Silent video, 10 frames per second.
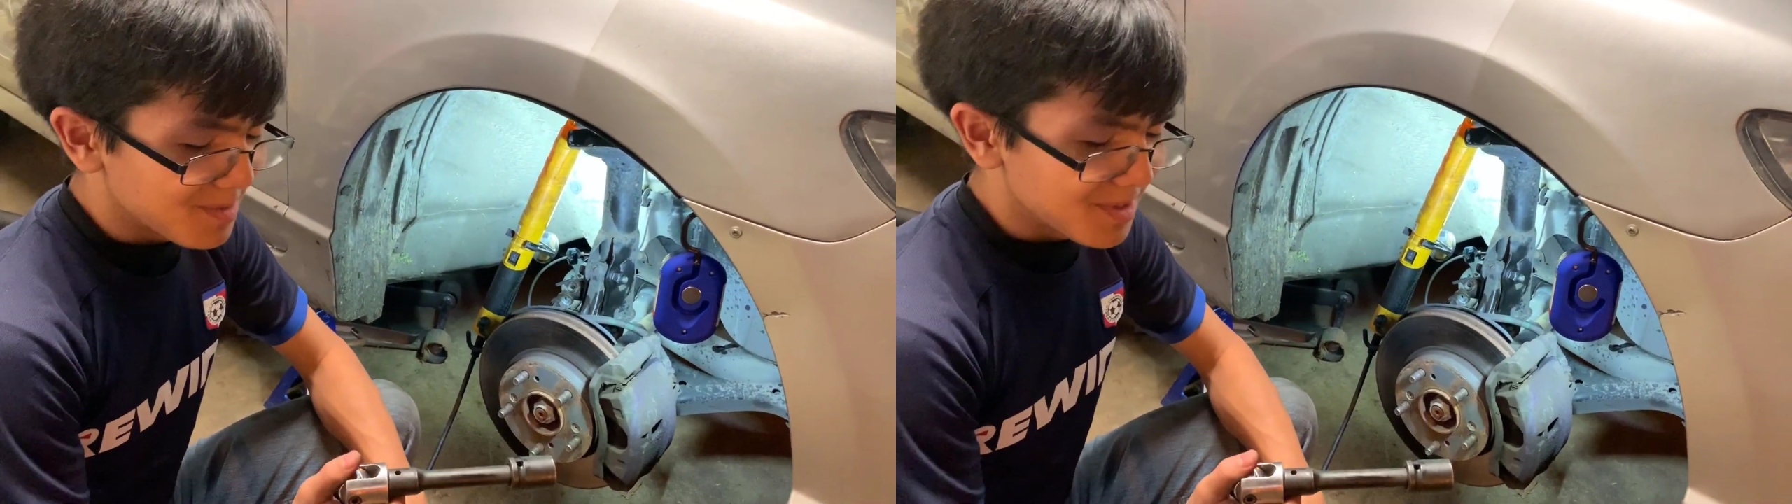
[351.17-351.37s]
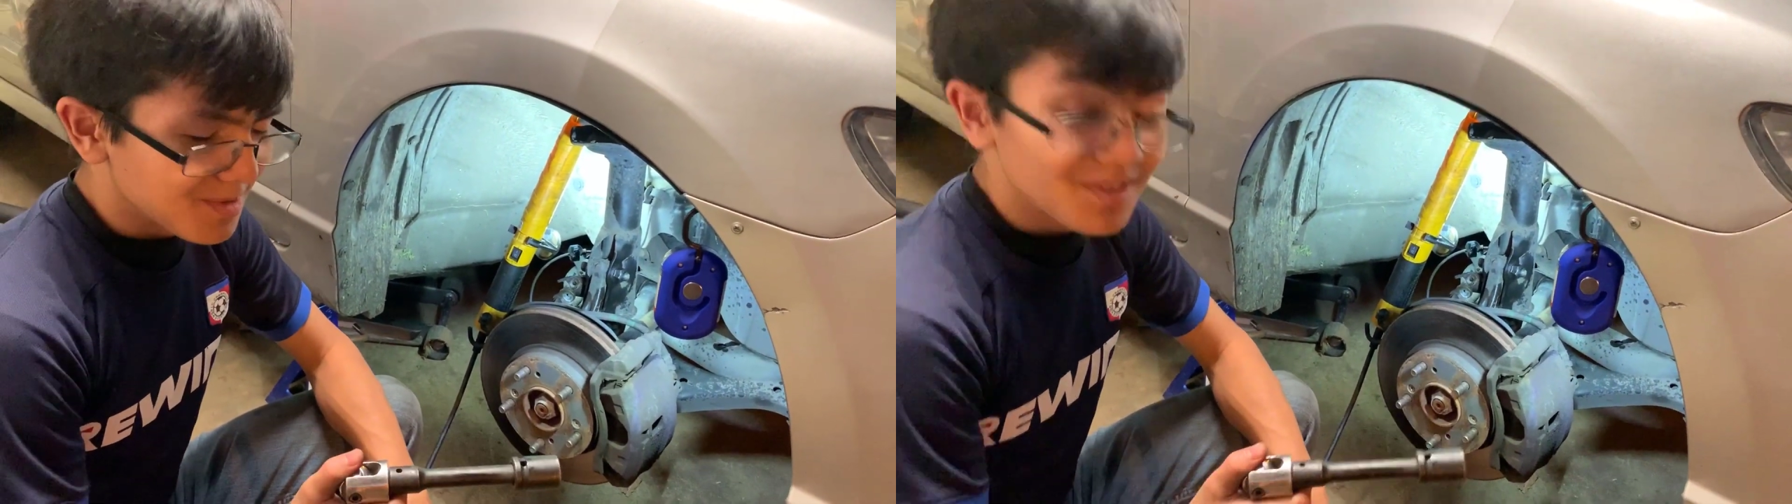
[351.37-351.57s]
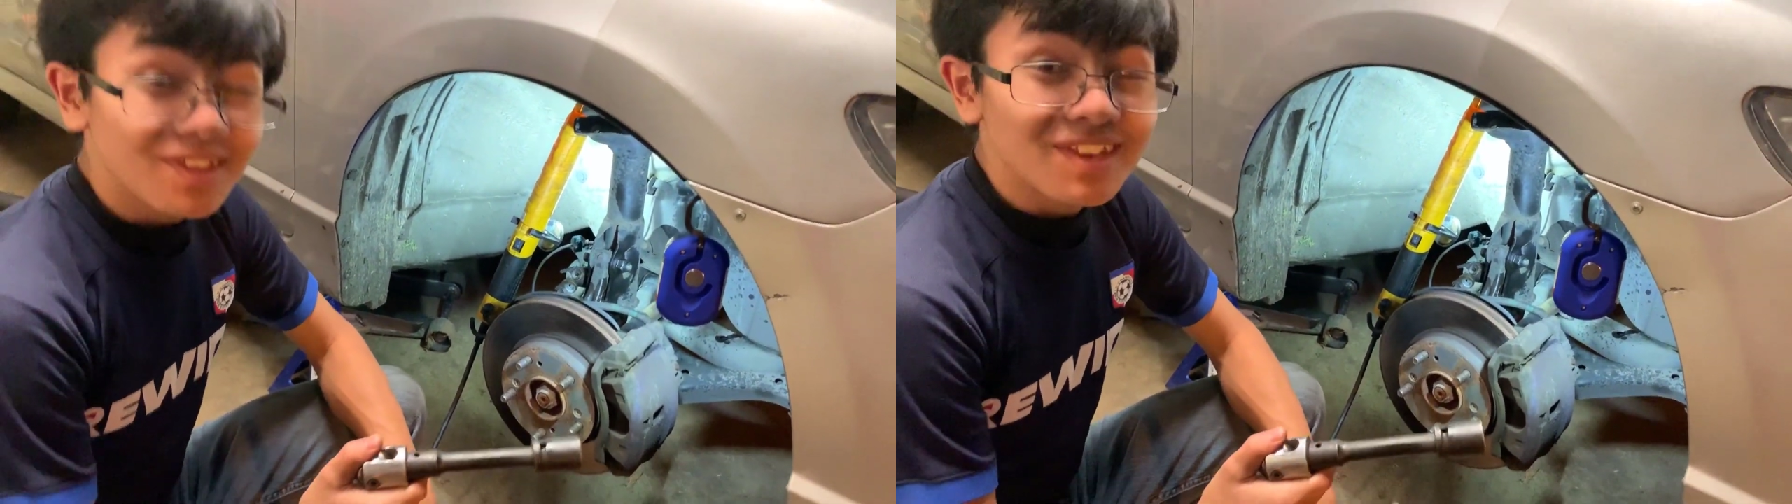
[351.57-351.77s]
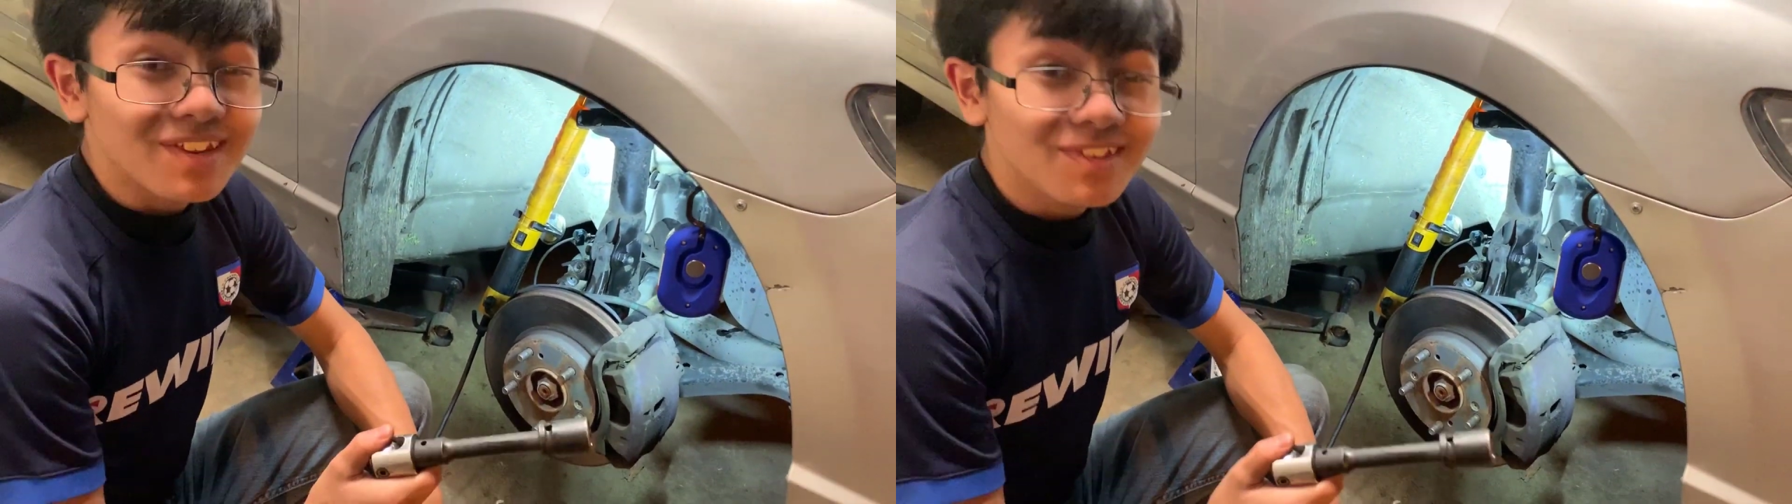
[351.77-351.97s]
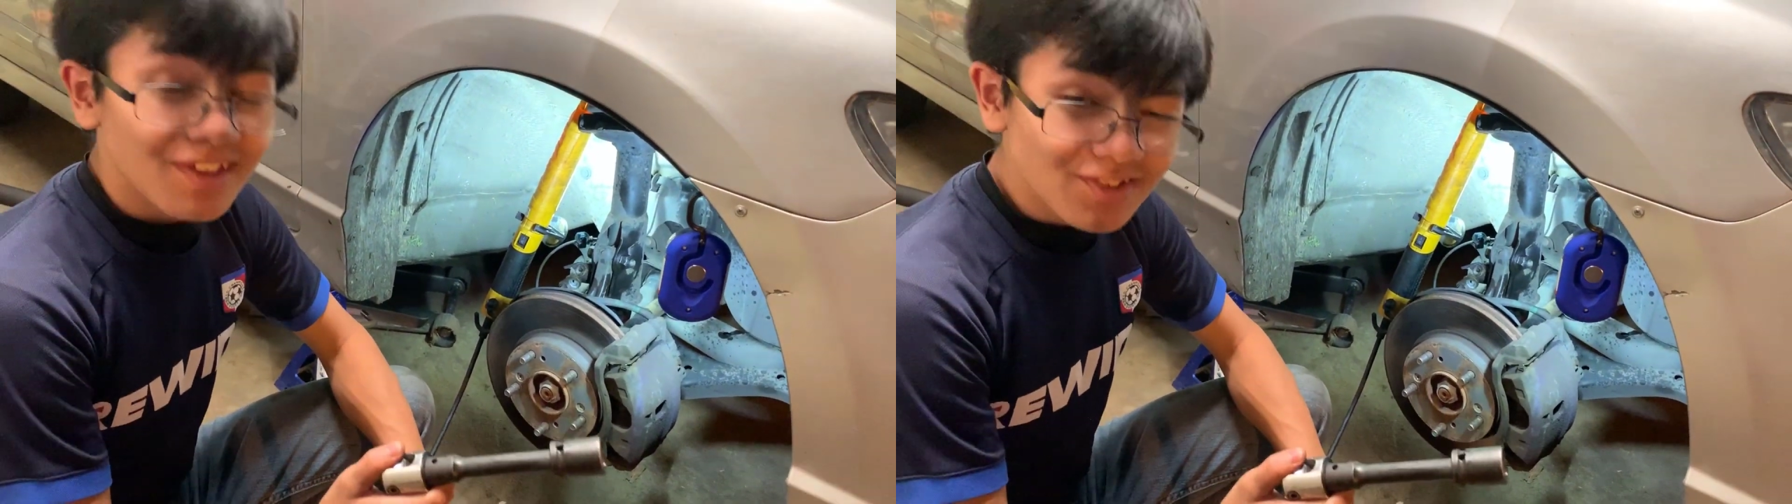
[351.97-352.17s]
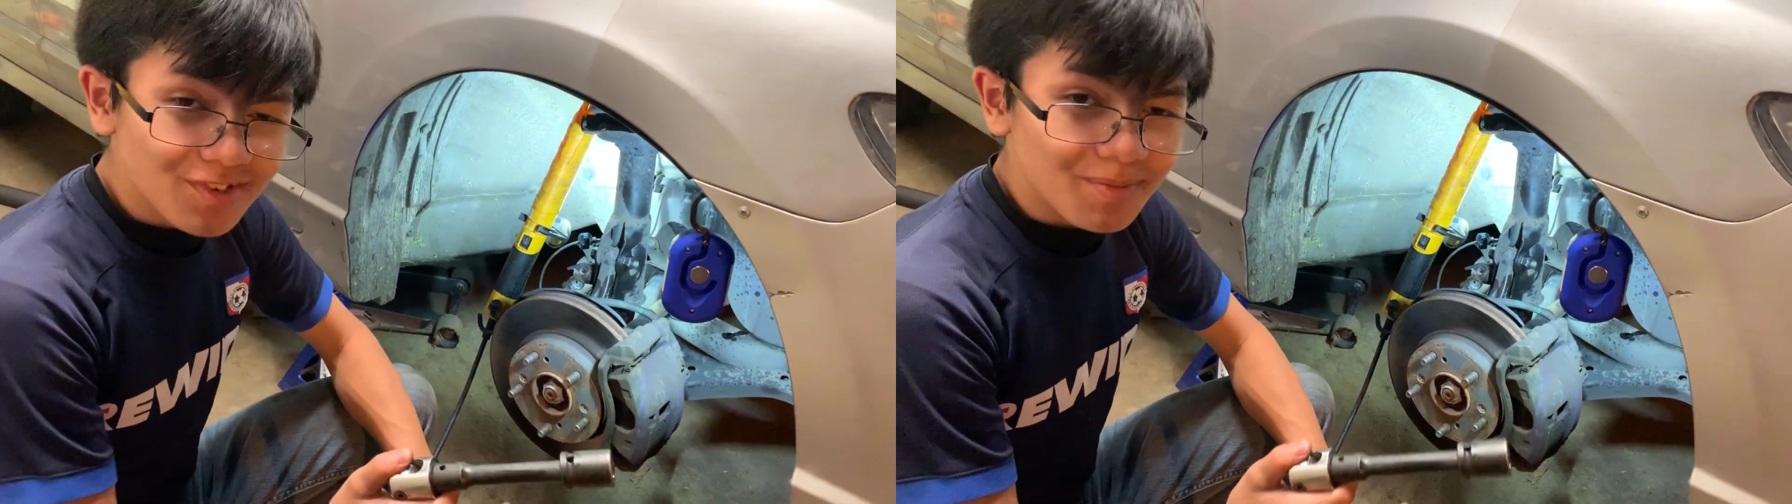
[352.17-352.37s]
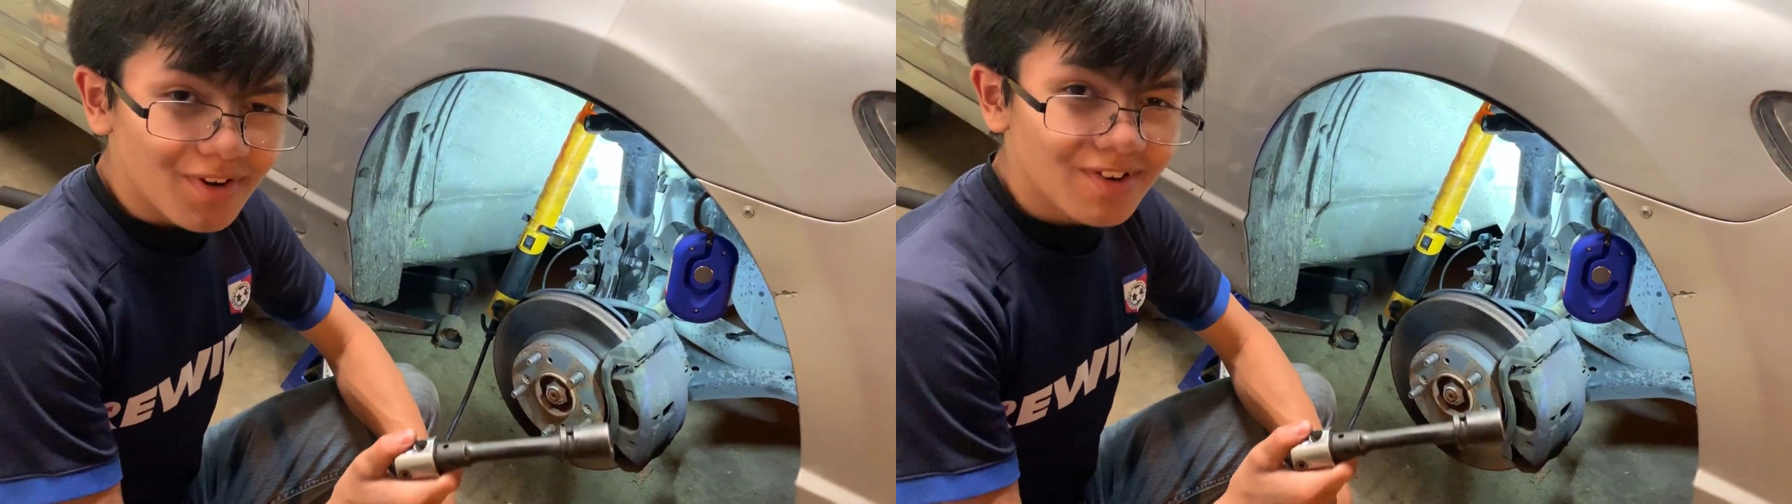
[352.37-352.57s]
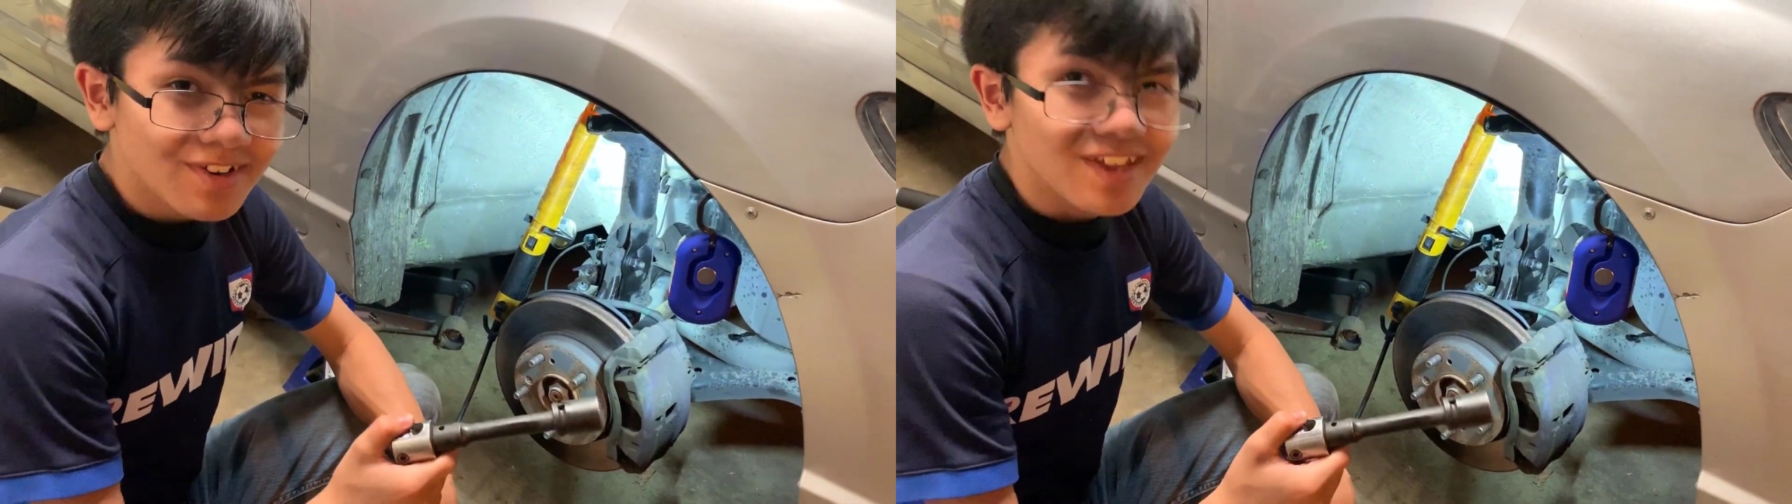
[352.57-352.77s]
we used an extension bar